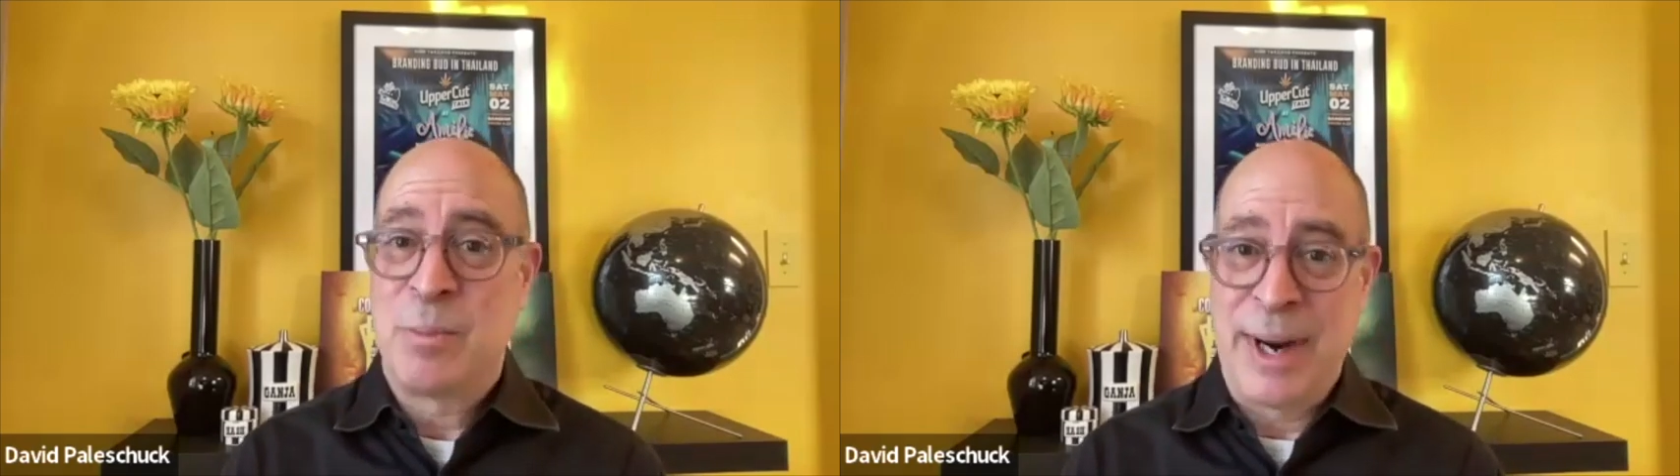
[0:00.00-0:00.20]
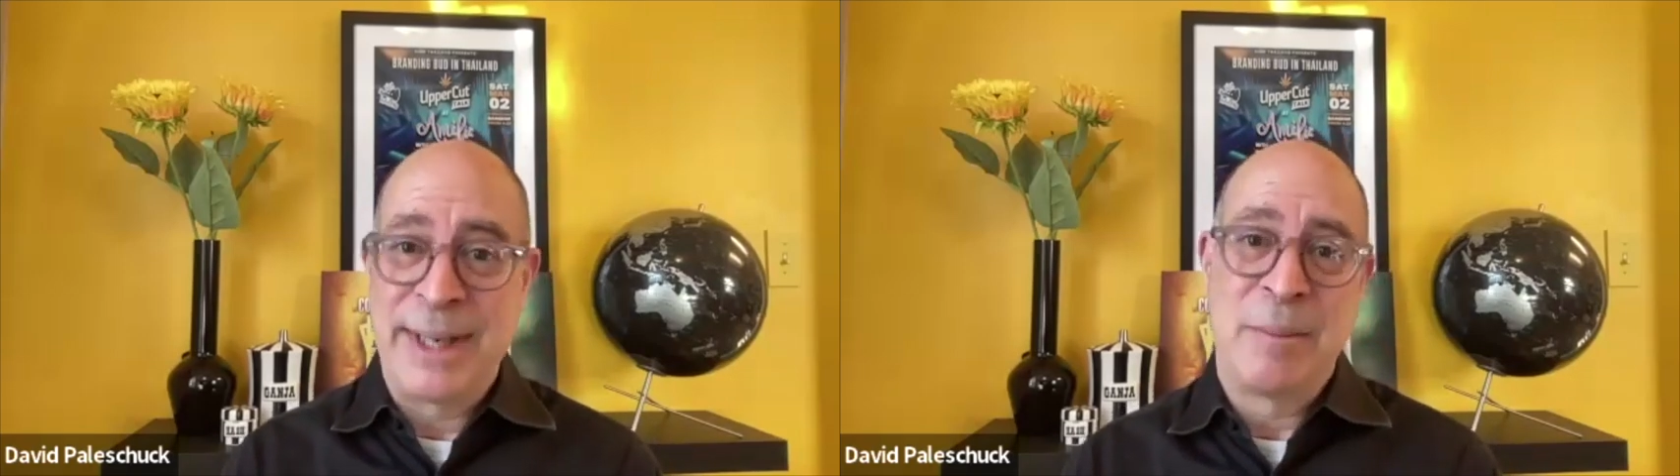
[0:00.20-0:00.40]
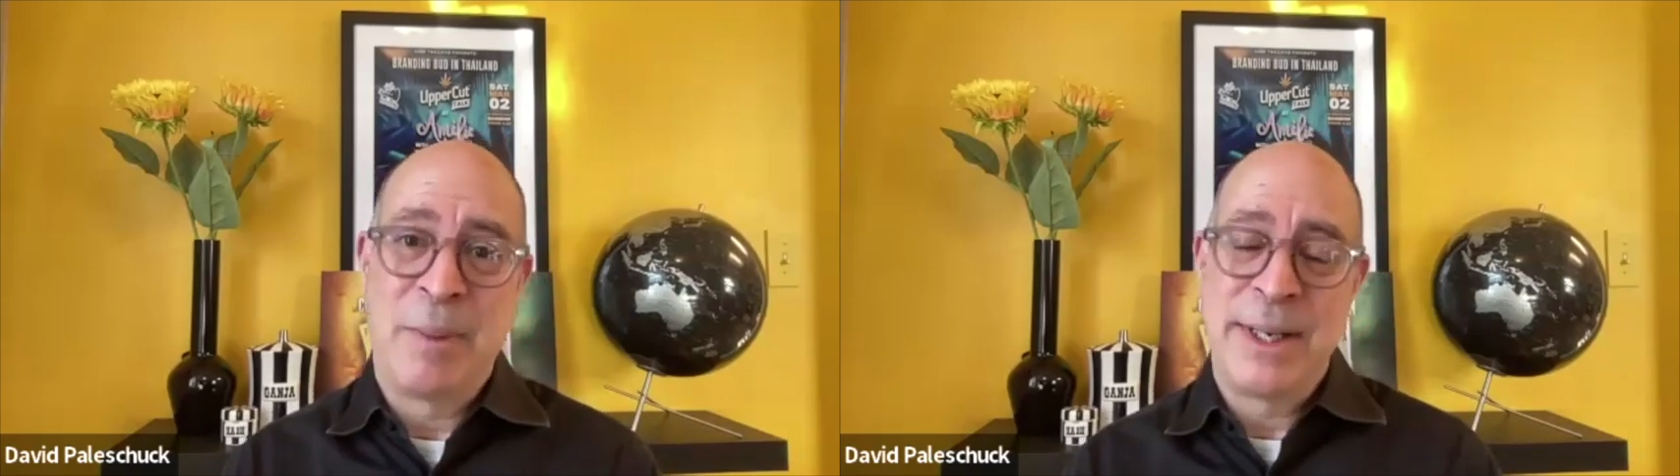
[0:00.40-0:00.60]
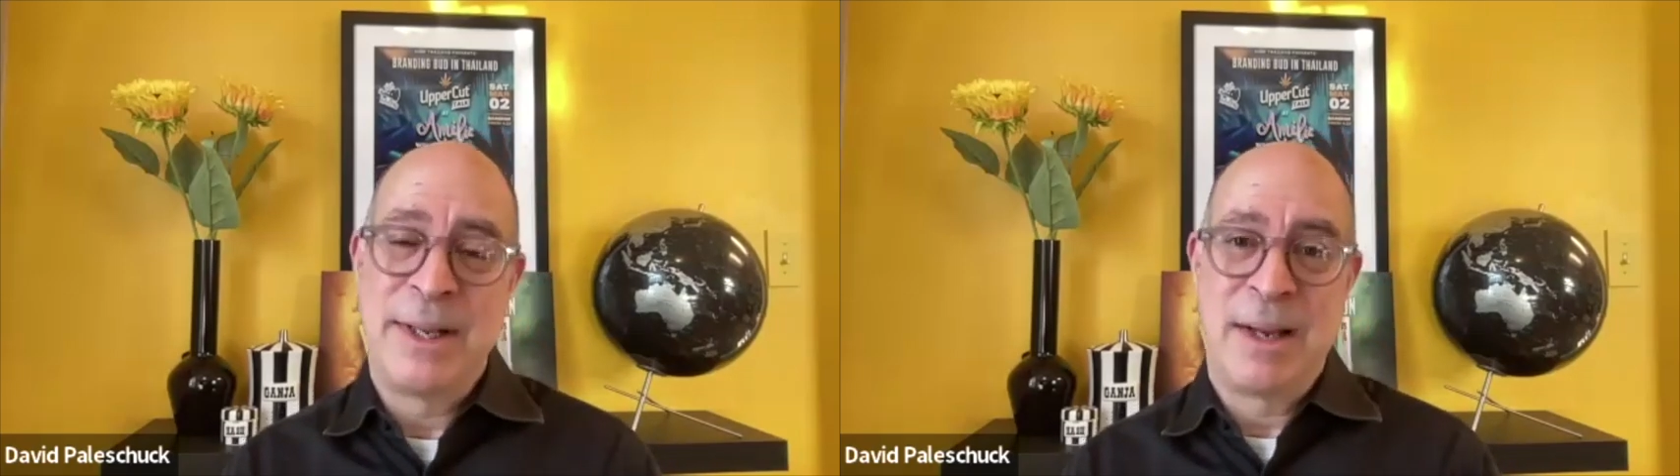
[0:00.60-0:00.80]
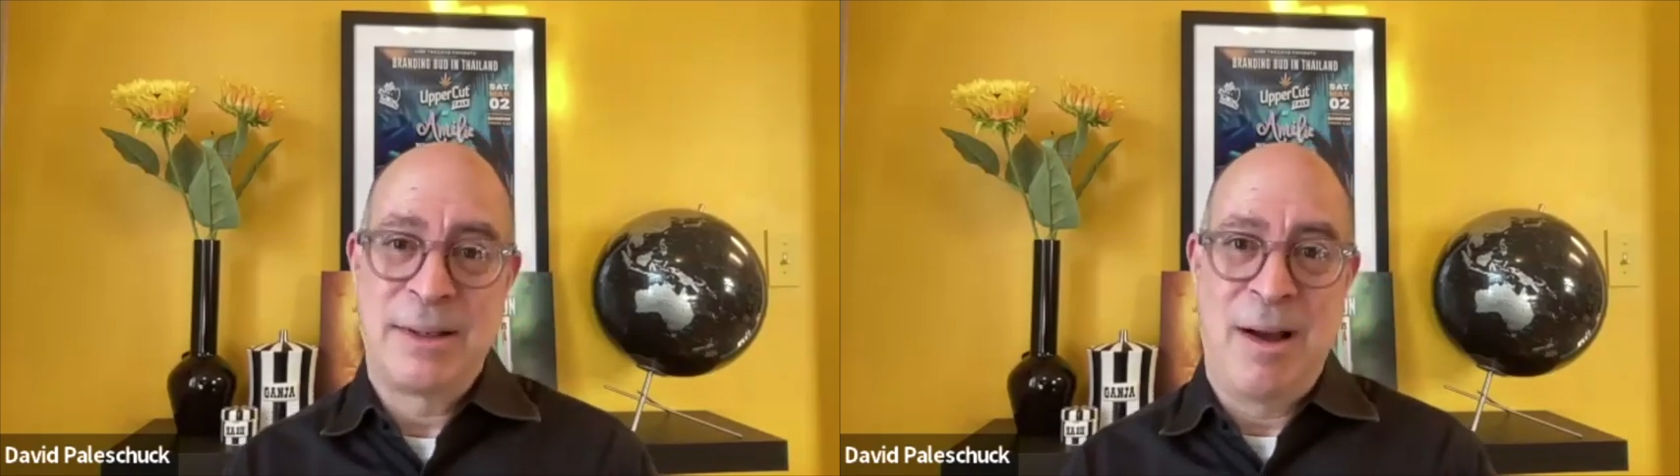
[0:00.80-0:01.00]

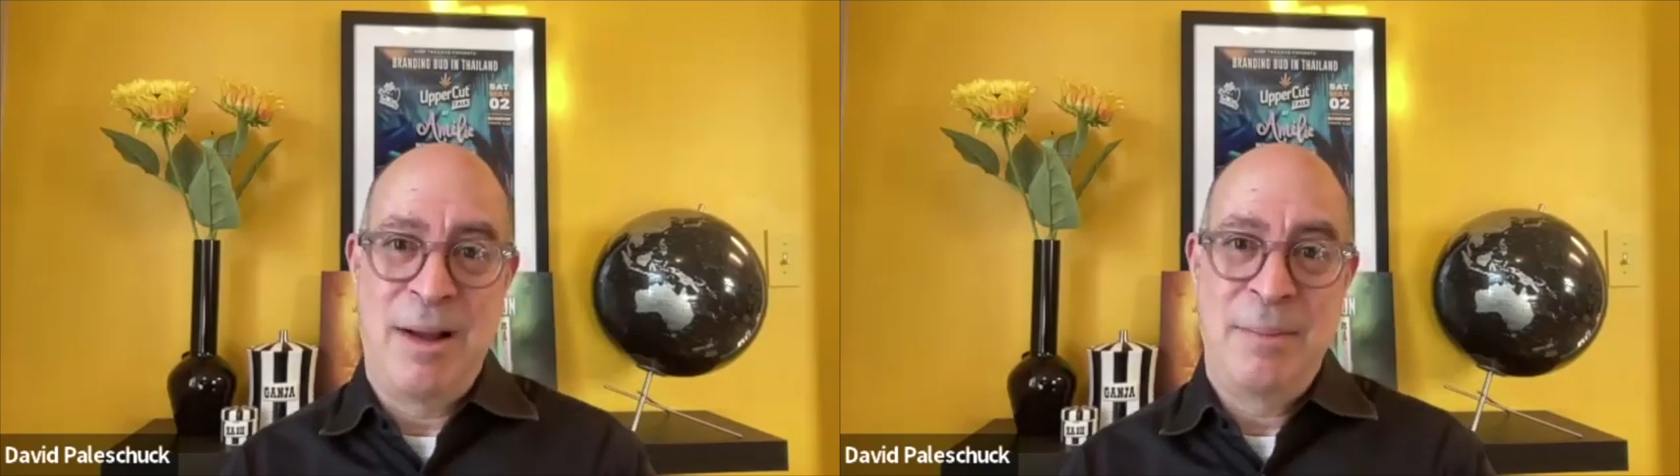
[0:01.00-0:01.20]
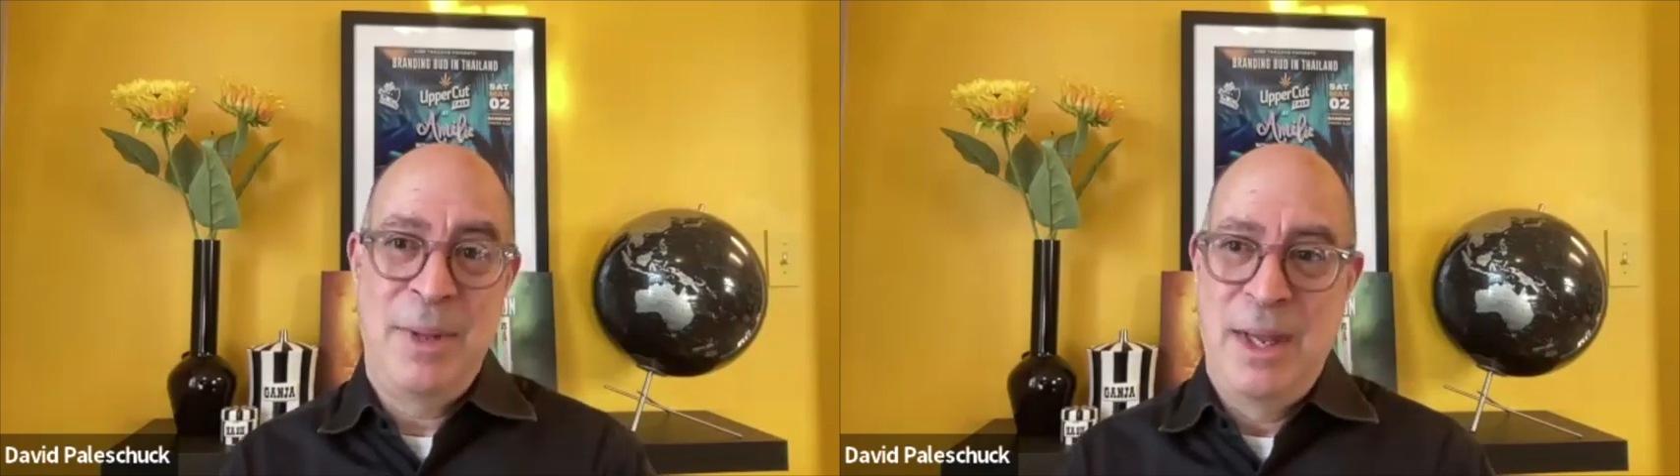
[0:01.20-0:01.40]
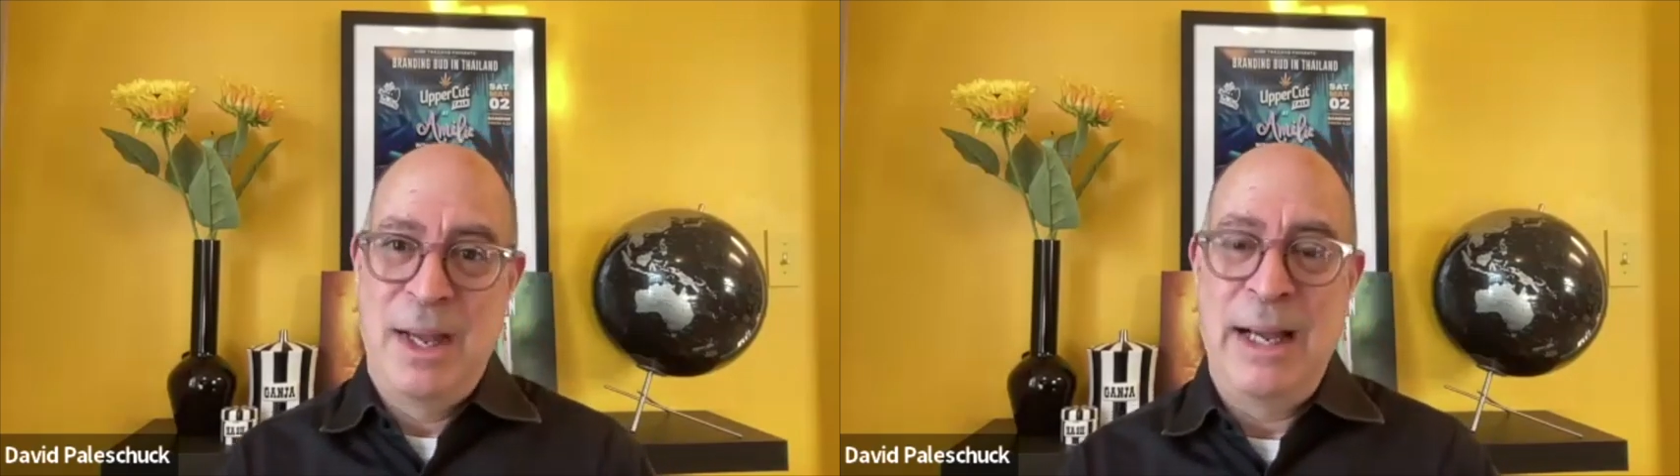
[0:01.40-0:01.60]
brandingbud.com.